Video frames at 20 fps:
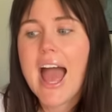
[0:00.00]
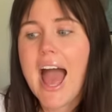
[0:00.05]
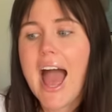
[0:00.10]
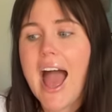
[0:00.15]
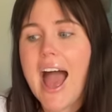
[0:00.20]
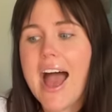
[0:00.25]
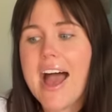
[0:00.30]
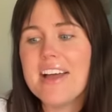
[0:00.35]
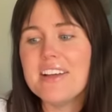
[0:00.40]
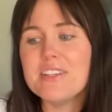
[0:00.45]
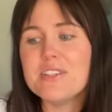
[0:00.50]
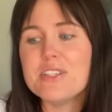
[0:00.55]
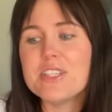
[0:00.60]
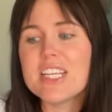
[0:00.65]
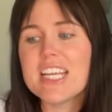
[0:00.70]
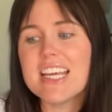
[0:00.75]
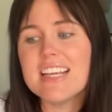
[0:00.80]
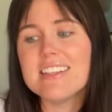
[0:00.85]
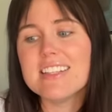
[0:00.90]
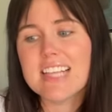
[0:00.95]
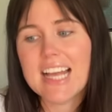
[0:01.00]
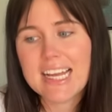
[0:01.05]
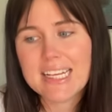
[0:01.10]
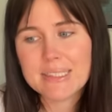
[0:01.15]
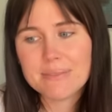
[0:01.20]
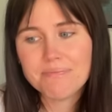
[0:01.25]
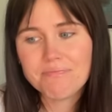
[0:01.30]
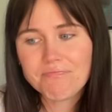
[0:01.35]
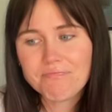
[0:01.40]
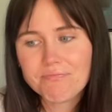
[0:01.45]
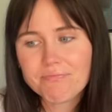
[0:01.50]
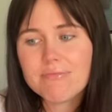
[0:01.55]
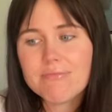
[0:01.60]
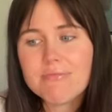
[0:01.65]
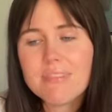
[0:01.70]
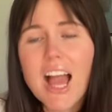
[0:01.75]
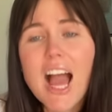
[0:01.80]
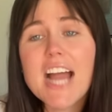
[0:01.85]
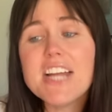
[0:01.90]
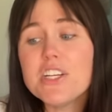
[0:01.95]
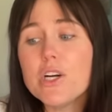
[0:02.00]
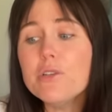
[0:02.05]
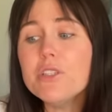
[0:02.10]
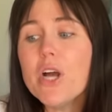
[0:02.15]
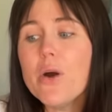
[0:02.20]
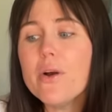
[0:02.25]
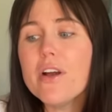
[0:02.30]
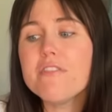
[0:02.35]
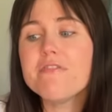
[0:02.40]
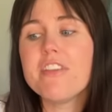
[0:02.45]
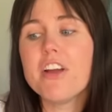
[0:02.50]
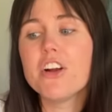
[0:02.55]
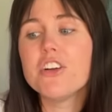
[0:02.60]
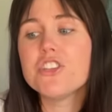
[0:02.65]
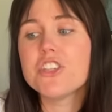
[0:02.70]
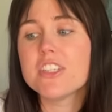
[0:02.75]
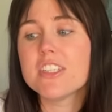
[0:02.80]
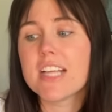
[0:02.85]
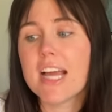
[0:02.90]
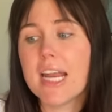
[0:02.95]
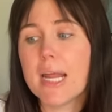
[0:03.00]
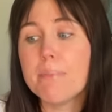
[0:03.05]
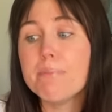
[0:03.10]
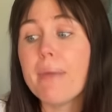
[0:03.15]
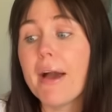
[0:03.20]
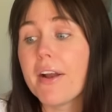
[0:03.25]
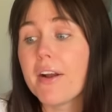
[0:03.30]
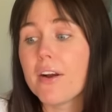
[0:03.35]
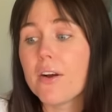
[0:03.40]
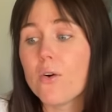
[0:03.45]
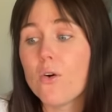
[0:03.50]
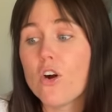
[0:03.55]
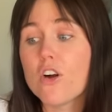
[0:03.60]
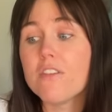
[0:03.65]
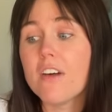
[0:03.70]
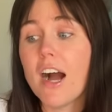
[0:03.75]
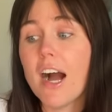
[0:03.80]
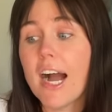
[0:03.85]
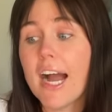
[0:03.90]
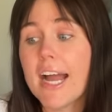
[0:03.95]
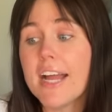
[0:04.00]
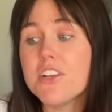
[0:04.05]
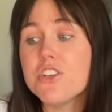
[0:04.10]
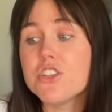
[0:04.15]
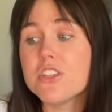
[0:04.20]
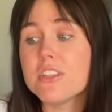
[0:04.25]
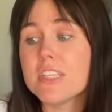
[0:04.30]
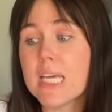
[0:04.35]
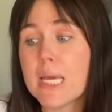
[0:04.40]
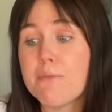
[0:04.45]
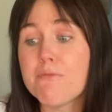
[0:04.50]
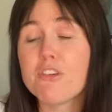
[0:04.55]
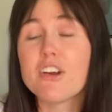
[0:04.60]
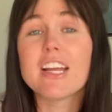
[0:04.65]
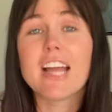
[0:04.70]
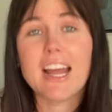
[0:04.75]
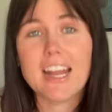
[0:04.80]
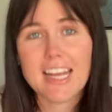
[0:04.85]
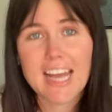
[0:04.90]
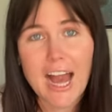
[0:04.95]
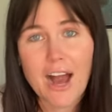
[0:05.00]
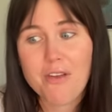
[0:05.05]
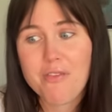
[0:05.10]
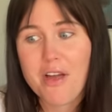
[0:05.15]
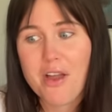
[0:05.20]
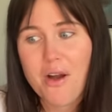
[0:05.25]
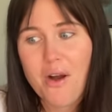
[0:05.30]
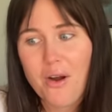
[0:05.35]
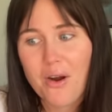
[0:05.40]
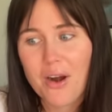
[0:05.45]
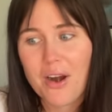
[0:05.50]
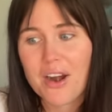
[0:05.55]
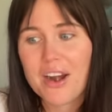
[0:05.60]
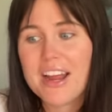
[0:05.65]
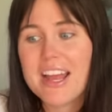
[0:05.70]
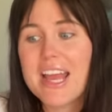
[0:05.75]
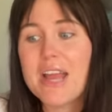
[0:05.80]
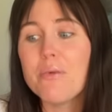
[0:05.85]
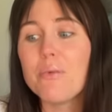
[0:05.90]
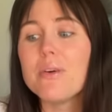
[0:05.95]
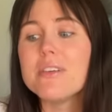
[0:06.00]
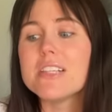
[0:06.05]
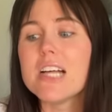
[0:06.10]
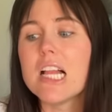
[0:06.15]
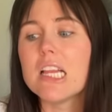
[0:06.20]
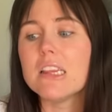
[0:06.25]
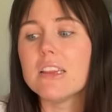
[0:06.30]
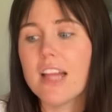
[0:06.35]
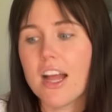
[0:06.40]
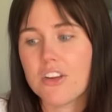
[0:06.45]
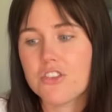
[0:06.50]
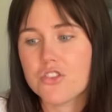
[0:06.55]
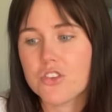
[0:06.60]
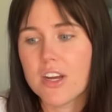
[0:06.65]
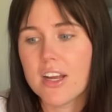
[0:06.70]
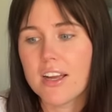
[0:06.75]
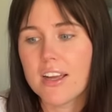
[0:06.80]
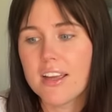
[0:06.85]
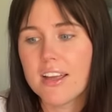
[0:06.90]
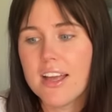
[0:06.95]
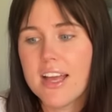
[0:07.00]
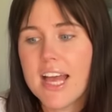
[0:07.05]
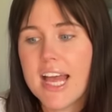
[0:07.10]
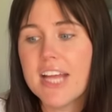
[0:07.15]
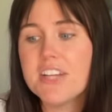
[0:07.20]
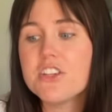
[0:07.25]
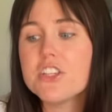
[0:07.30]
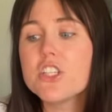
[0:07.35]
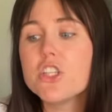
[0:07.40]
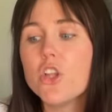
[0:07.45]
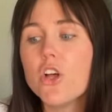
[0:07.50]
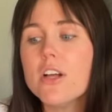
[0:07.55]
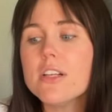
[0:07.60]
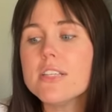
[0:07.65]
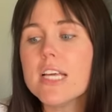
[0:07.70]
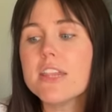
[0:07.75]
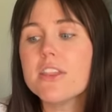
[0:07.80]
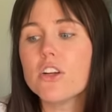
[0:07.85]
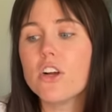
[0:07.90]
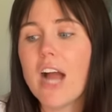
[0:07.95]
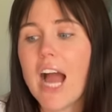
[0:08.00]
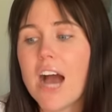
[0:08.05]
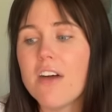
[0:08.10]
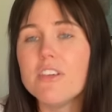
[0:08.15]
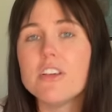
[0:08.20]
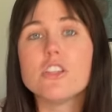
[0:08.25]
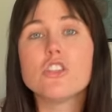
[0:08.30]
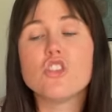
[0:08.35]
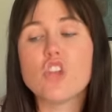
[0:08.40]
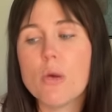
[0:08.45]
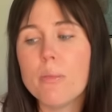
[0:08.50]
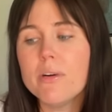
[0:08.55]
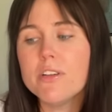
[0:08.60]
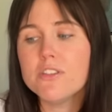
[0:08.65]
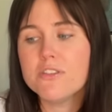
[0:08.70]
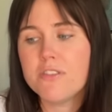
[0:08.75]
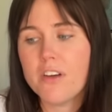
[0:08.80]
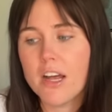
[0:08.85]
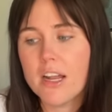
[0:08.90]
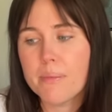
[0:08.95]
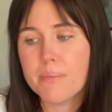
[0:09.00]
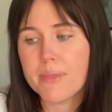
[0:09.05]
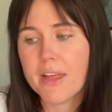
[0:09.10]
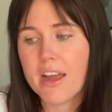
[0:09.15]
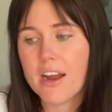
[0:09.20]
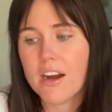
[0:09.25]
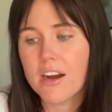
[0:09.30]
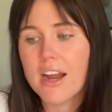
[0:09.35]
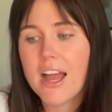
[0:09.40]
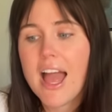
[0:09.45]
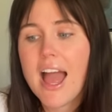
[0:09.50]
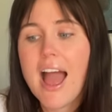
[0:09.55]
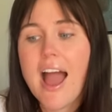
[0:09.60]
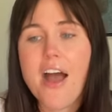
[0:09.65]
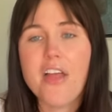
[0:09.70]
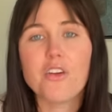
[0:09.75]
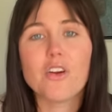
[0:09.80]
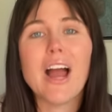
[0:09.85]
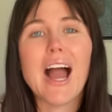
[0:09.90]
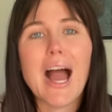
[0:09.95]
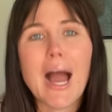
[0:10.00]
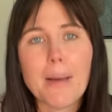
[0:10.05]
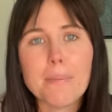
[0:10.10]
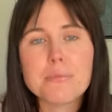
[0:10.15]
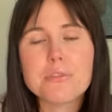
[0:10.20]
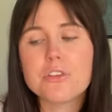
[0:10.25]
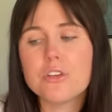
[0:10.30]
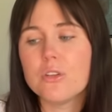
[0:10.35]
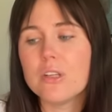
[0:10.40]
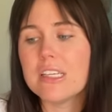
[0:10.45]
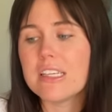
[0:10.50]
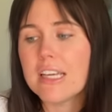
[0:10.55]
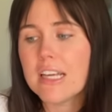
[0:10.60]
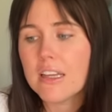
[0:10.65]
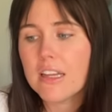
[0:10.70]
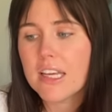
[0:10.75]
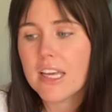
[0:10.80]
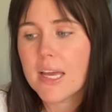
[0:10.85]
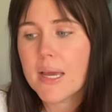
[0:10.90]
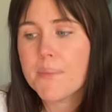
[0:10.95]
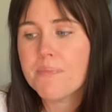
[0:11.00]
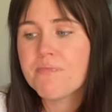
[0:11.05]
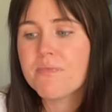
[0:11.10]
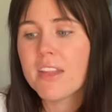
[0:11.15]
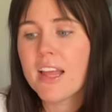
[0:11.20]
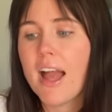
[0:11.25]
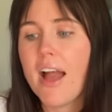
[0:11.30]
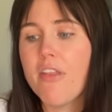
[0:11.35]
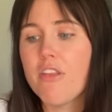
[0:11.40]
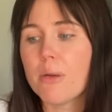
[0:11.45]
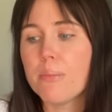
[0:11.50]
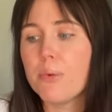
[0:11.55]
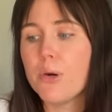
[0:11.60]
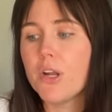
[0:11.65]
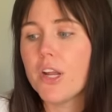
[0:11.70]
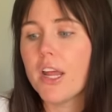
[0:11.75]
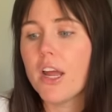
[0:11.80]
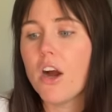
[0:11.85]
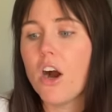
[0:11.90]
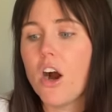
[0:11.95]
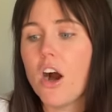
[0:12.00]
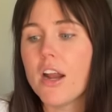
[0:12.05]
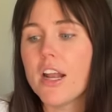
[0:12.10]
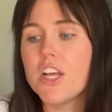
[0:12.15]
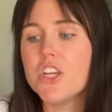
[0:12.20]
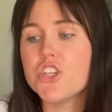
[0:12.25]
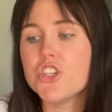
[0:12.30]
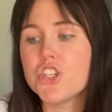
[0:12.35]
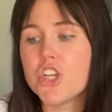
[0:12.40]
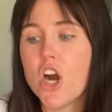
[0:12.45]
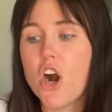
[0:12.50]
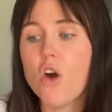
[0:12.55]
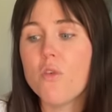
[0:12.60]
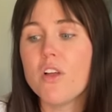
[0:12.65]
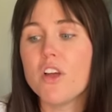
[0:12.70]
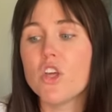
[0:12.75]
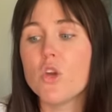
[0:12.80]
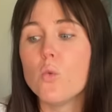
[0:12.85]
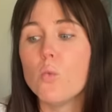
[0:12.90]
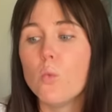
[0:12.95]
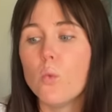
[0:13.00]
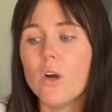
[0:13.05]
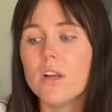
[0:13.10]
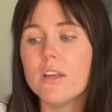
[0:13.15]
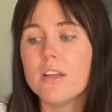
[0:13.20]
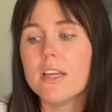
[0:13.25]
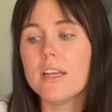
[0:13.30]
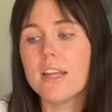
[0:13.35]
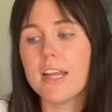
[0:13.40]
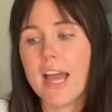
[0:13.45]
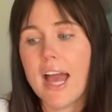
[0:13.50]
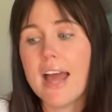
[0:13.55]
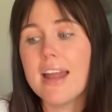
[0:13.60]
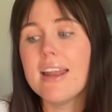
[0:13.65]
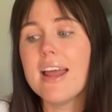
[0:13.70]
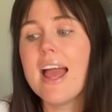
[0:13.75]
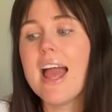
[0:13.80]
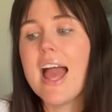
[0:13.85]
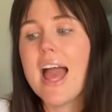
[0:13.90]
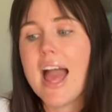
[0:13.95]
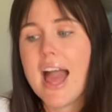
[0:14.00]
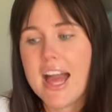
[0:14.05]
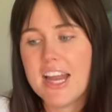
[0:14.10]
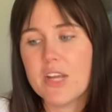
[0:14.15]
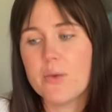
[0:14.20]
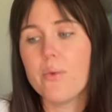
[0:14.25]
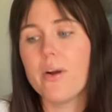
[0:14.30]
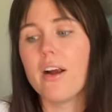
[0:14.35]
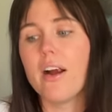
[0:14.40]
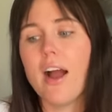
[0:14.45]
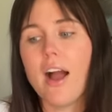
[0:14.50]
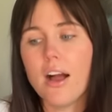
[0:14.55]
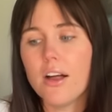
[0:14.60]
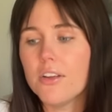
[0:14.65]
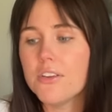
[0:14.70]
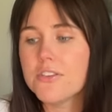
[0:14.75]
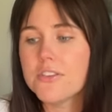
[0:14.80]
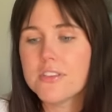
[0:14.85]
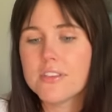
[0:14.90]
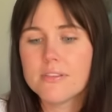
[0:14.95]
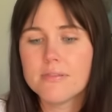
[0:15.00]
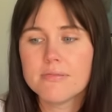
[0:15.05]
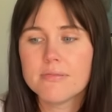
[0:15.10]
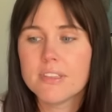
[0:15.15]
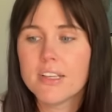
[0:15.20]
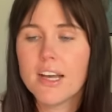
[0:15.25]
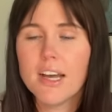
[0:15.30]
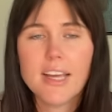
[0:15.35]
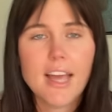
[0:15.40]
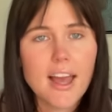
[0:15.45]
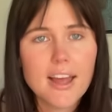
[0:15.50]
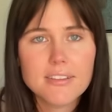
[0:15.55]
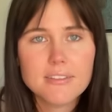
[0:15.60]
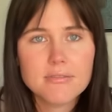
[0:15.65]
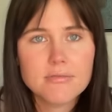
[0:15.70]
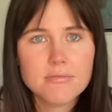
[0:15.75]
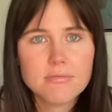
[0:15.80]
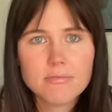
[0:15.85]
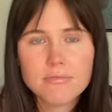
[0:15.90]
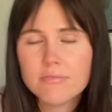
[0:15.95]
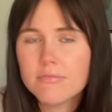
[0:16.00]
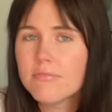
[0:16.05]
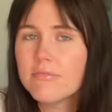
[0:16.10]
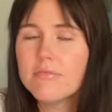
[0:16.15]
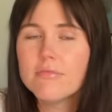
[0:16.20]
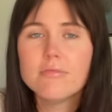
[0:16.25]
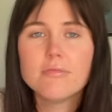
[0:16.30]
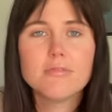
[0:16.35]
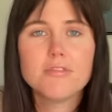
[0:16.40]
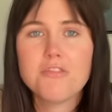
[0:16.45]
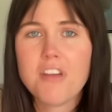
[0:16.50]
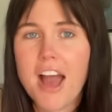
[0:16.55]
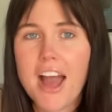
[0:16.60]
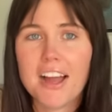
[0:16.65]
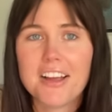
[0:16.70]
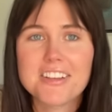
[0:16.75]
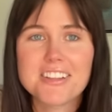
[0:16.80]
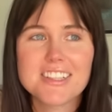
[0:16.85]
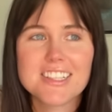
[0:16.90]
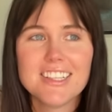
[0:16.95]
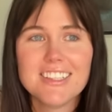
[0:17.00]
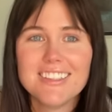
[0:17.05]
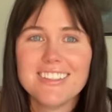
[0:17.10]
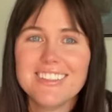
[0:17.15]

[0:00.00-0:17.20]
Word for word: And he said, I don't know if they're just getting better or if I just keep forgetting how they are. It was electric. It just looks like they're having so much fun up there and they're absolutely killing it and they're putting on a show that you wouldn't get anywhere else. Again, facts.